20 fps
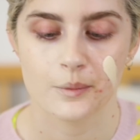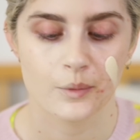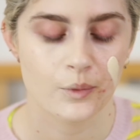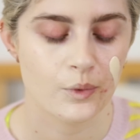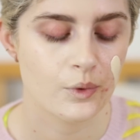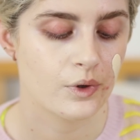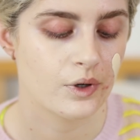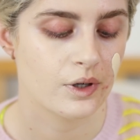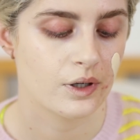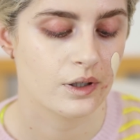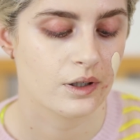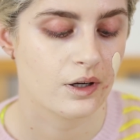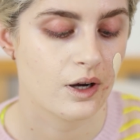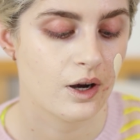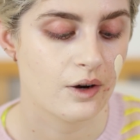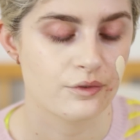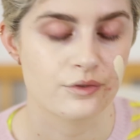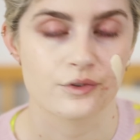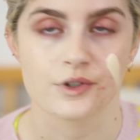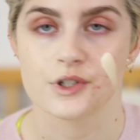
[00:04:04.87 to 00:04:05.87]
more
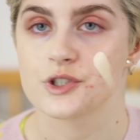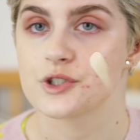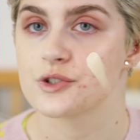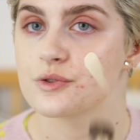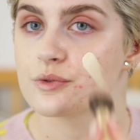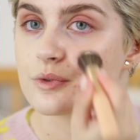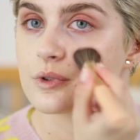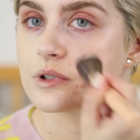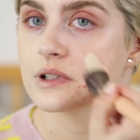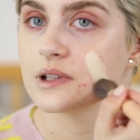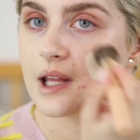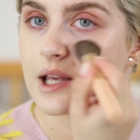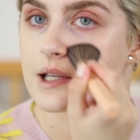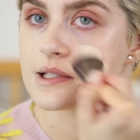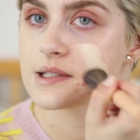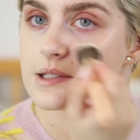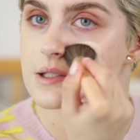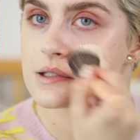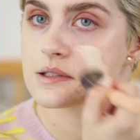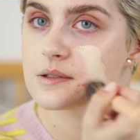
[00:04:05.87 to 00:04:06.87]
coverage for
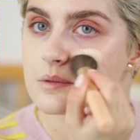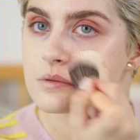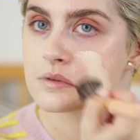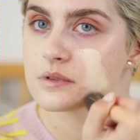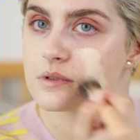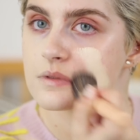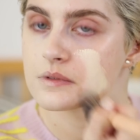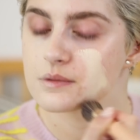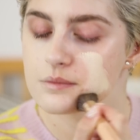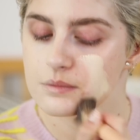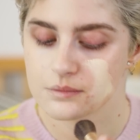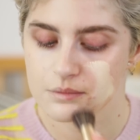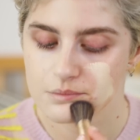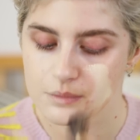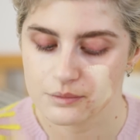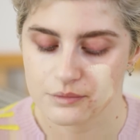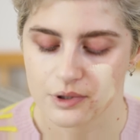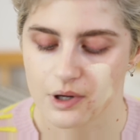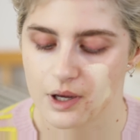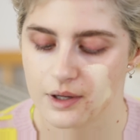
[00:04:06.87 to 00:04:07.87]
less
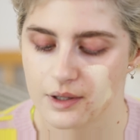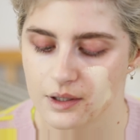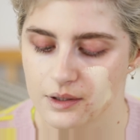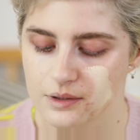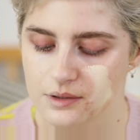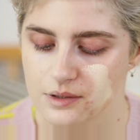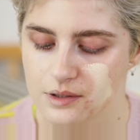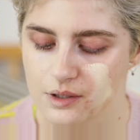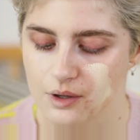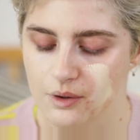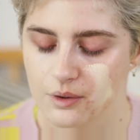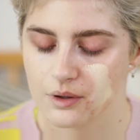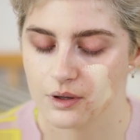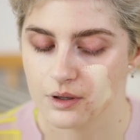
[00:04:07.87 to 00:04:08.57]
product. So